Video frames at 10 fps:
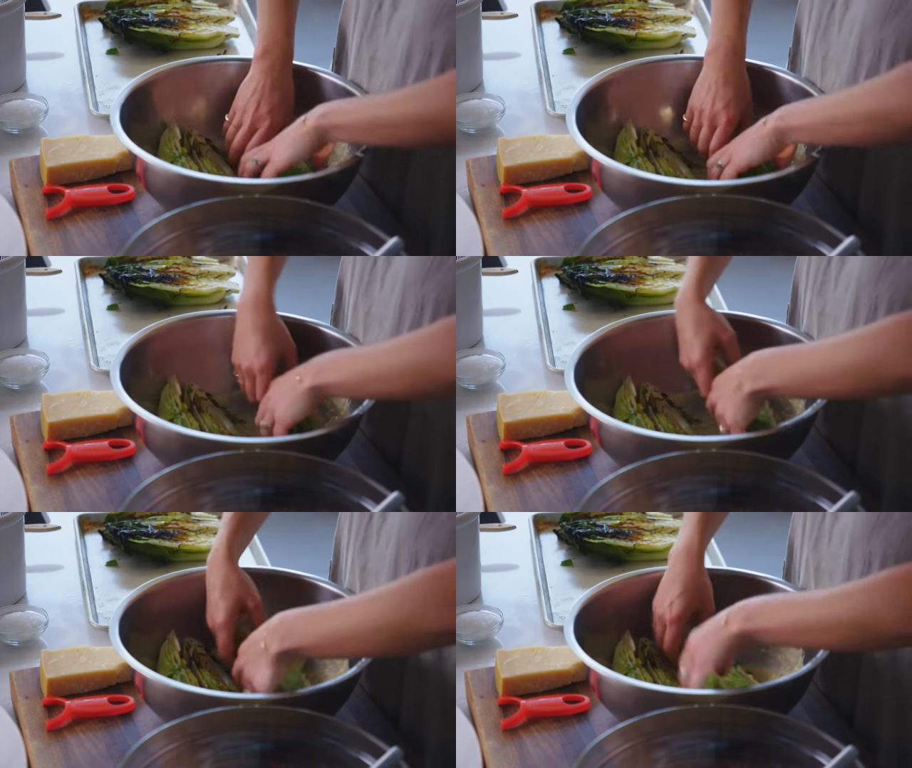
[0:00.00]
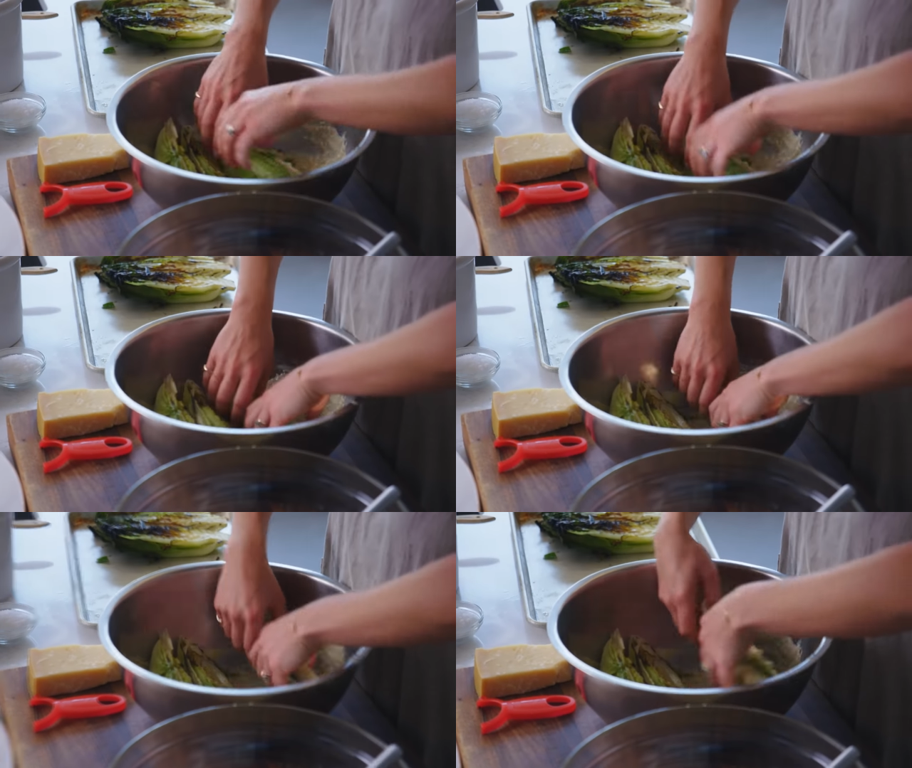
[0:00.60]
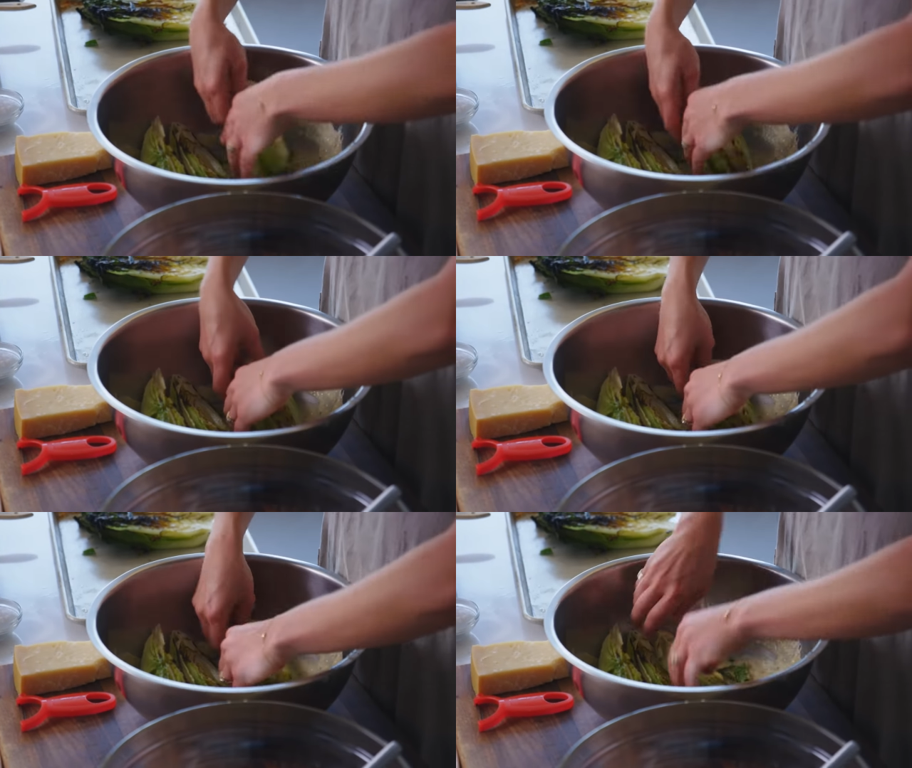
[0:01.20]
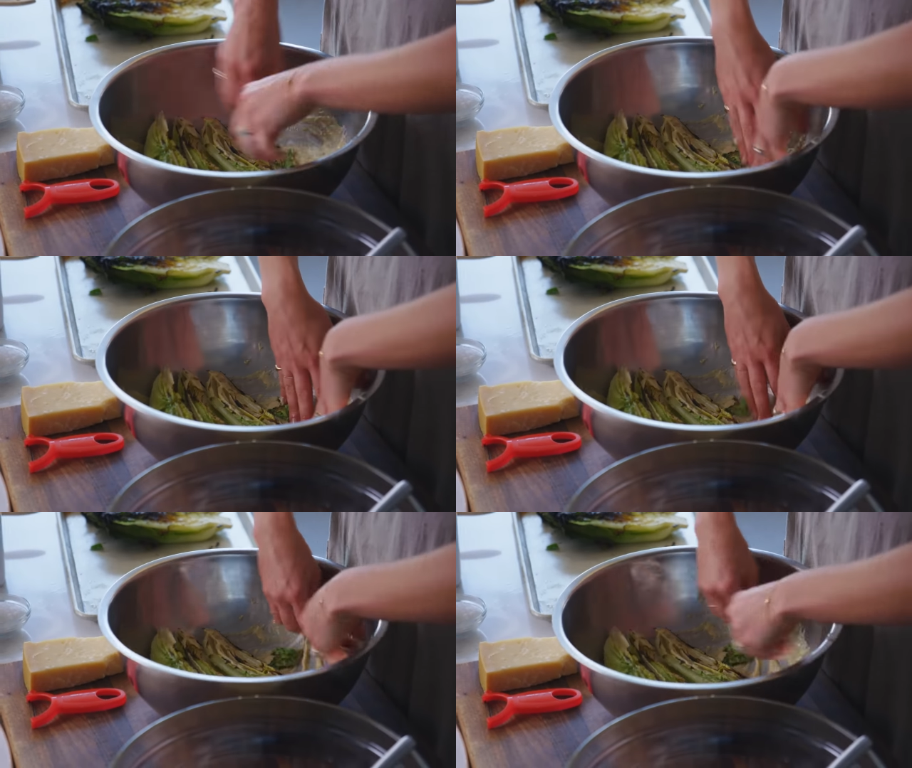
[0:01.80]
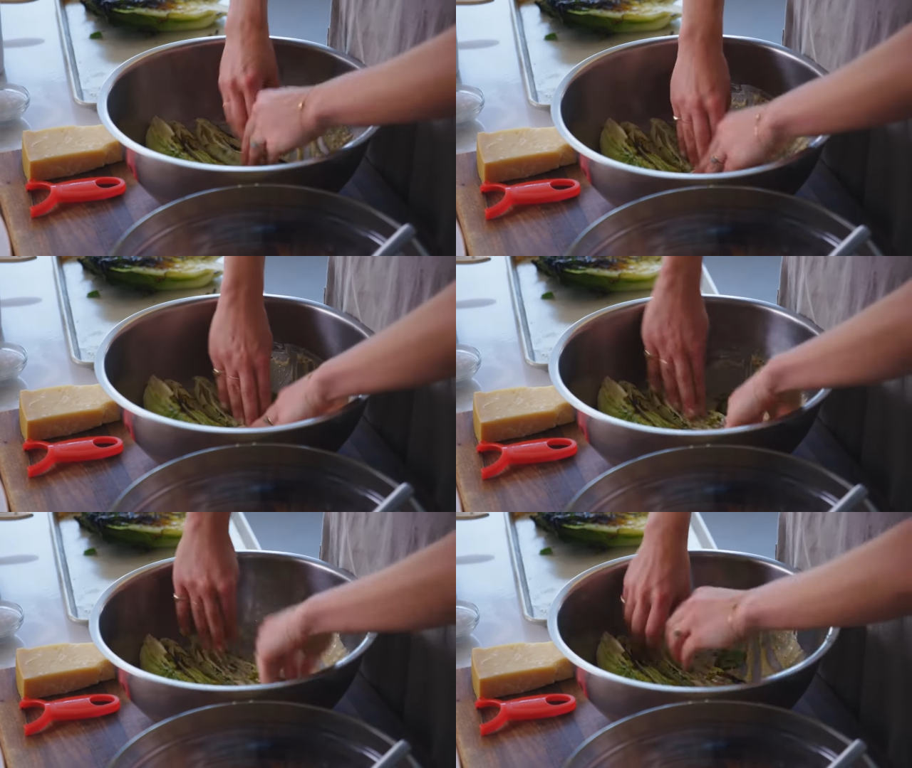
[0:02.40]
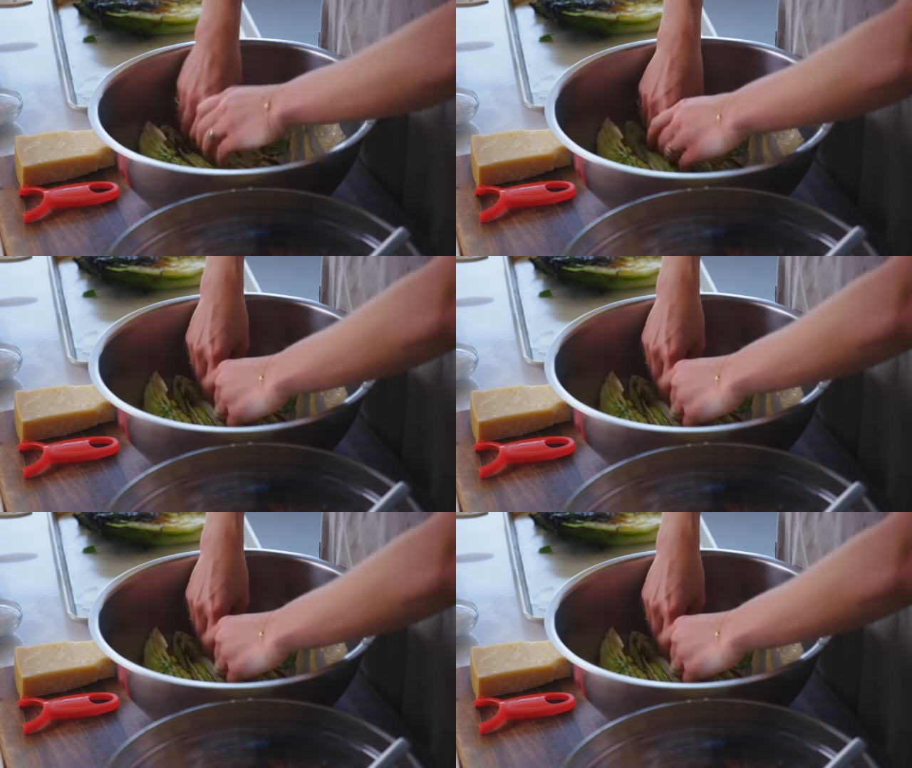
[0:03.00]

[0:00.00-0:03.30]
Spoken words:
(no speaker visible)